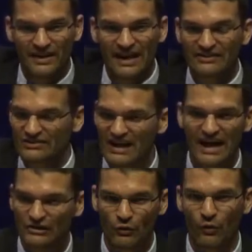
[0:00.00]
It's
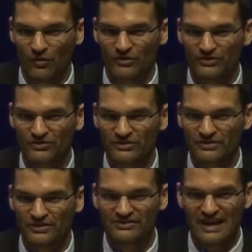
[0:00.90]
not
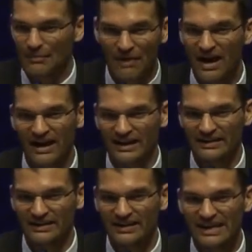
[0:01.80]
yours. It's not mine.
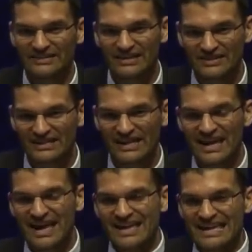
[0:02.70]
It's his idea.
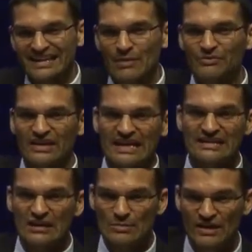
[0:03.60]
He comes into
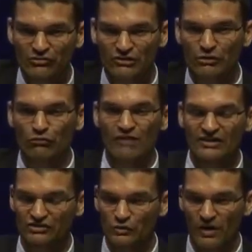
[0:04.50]
human history to
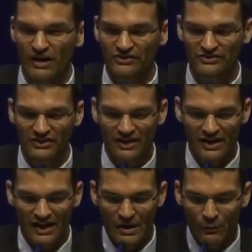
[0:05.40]
rescue us.
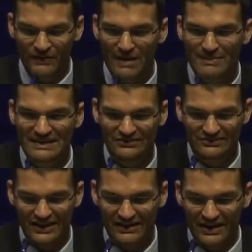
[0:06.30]
What that means is
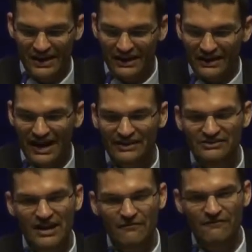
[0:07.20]
that God is
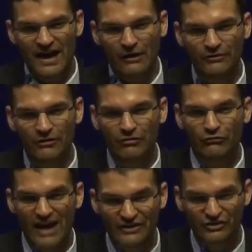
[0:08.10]
not found
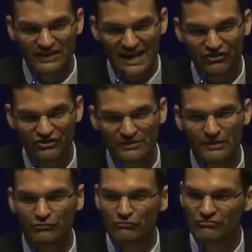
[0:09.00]
through education,
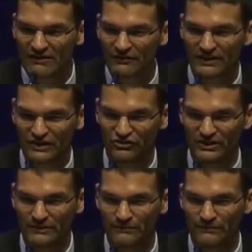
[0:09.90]
but through revelation.